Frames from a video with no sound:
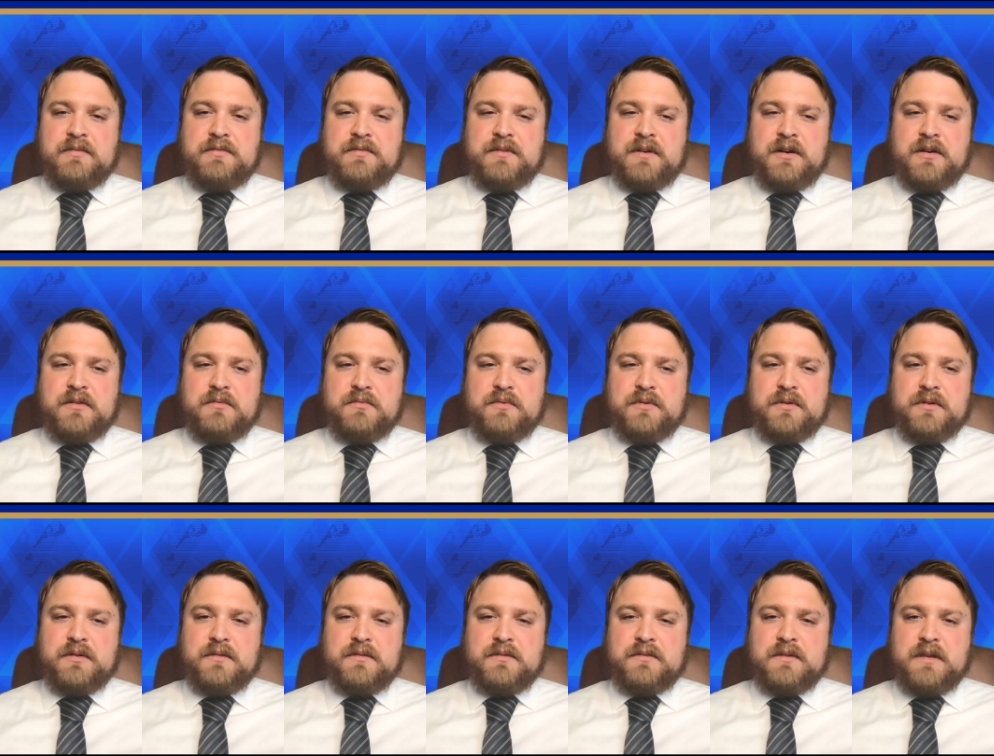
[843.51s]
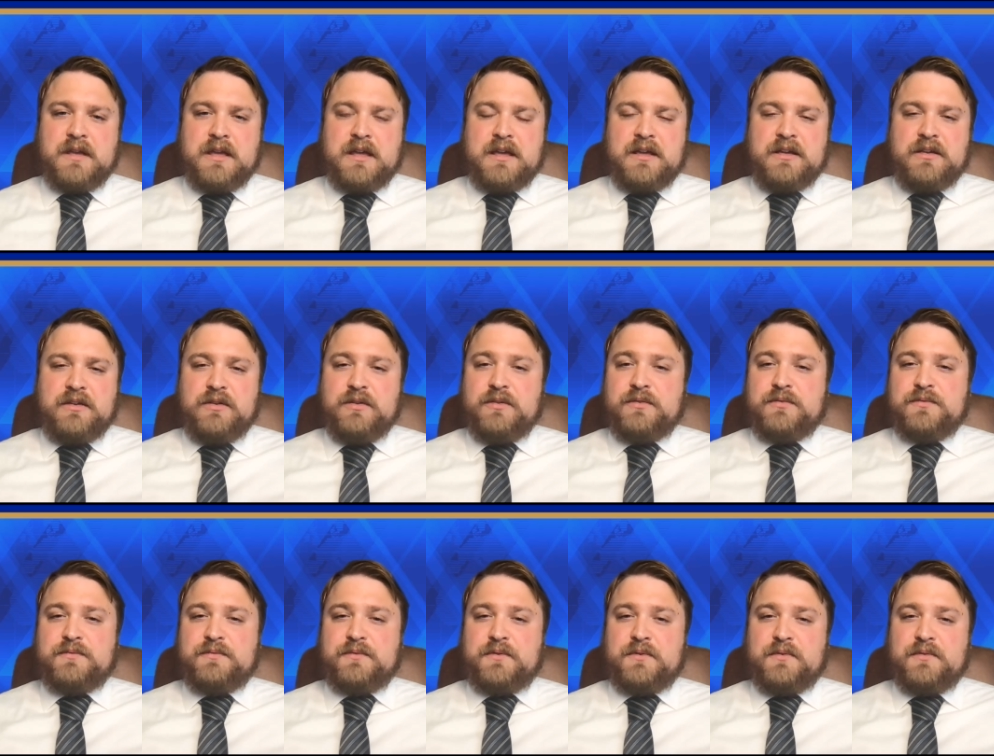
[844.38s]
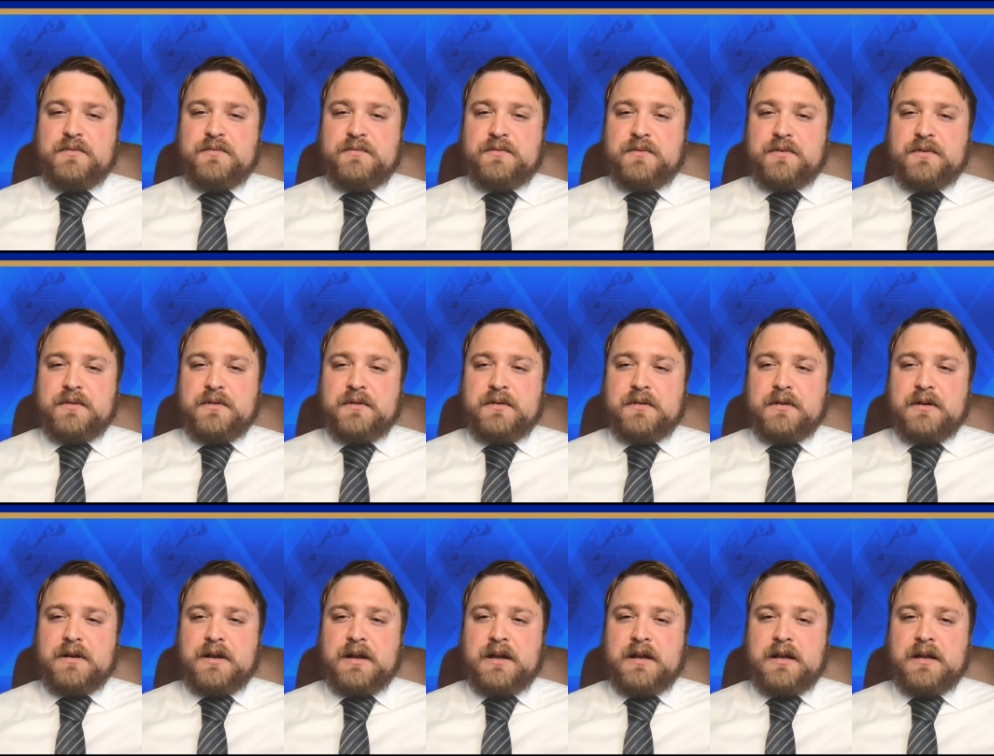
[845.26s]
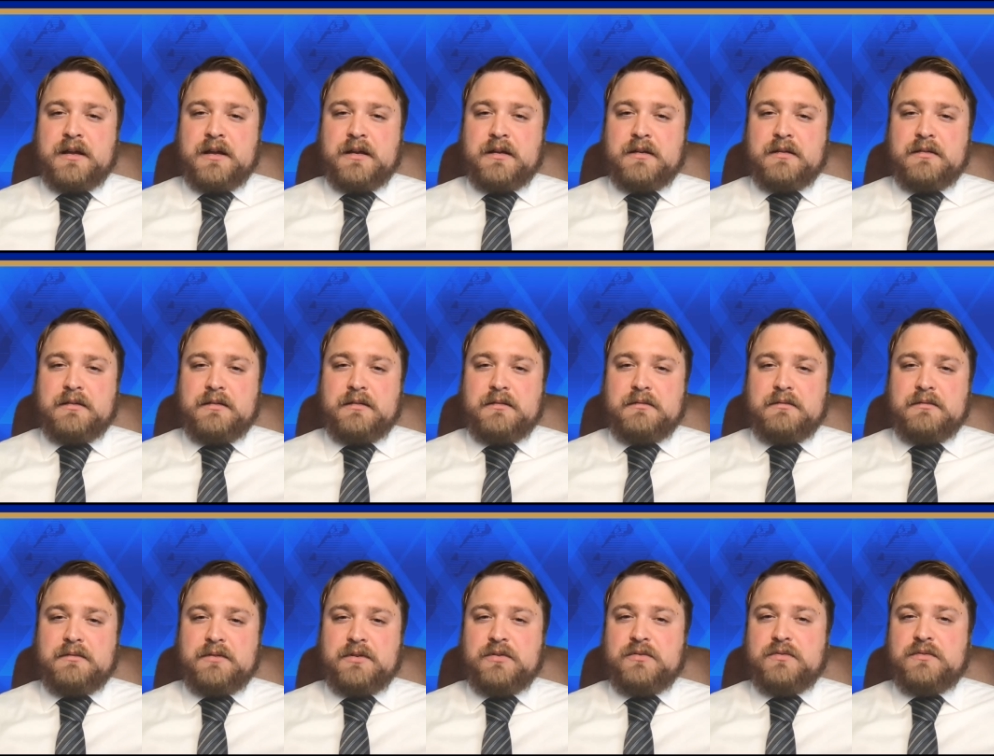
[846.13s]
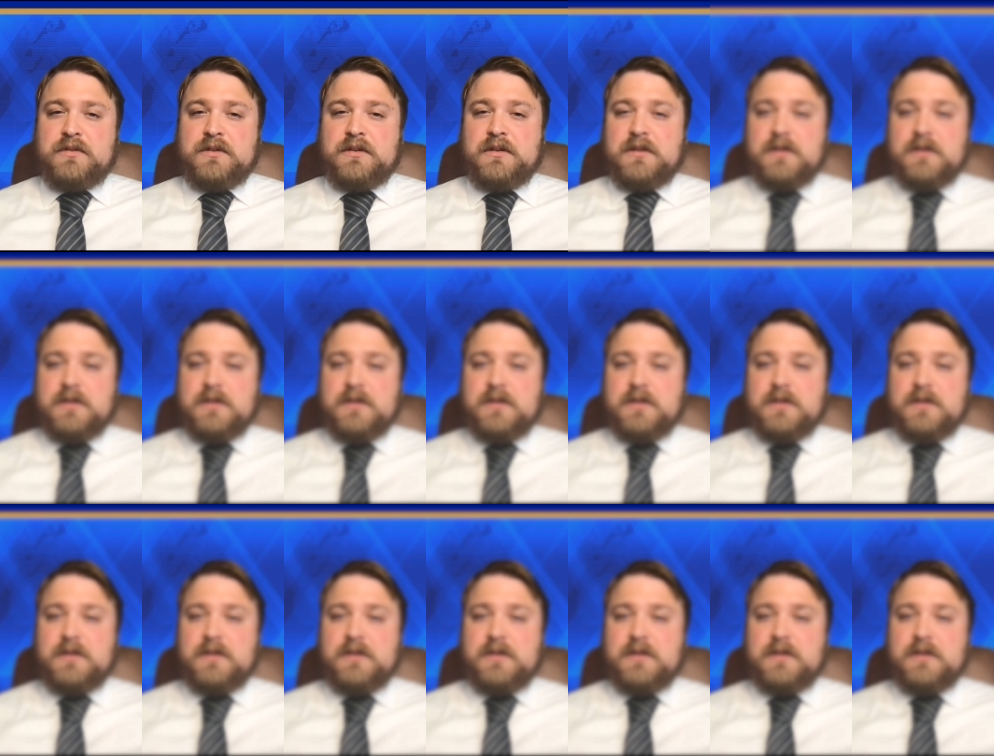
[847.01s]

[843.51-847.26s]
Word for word: thought was useful for uh, you to